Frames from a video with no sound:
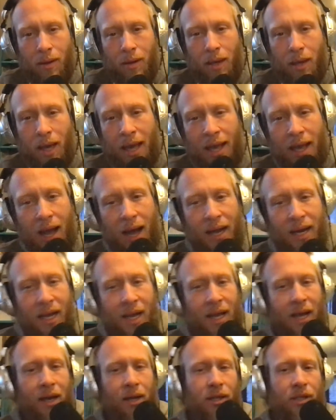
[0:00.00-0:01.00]
Ayanna
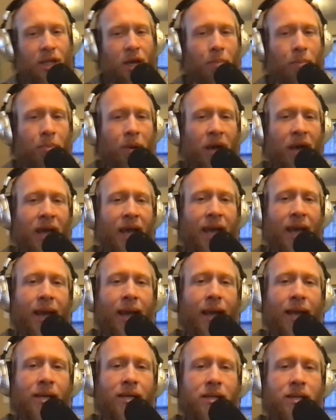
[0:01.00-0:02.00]
held up a
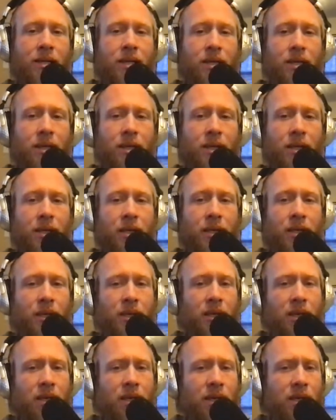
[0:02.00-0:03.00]
hand.
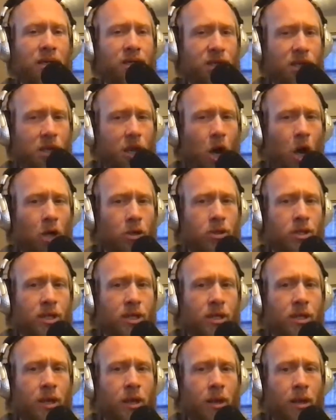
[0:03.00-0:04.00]
Is it
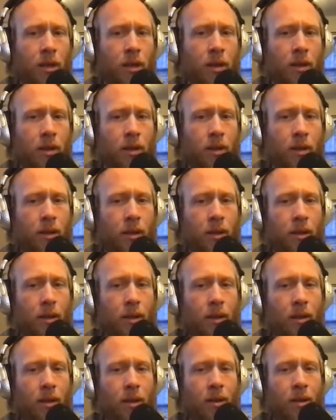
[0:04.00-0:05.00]
haunted?
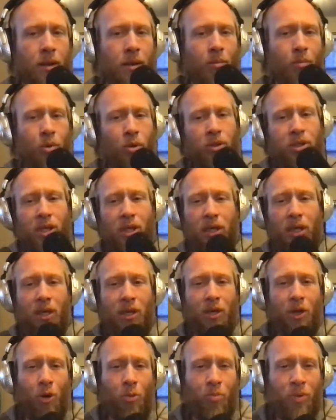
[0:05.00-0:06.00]

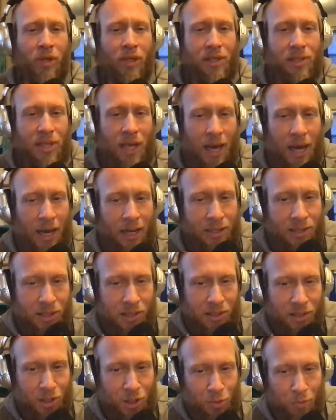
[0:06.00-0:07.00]
Portillion opened his eyes
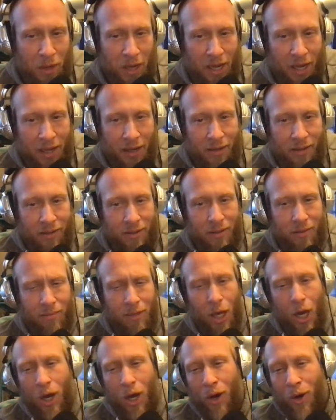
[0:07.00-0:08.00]
and smiled.
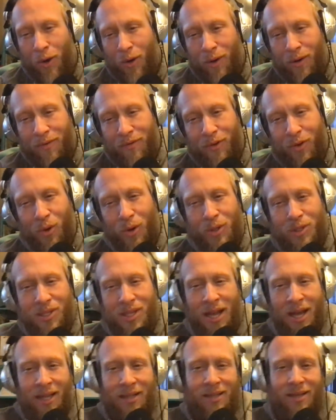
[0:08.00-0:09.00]
No, of course
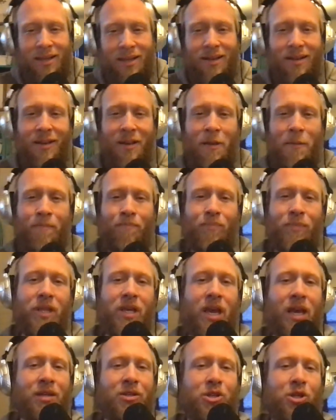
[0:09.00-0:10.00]
not.
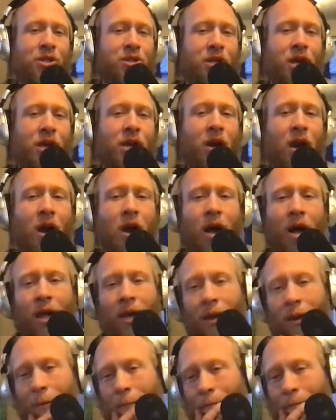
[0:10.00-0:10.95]
The ancients are gone.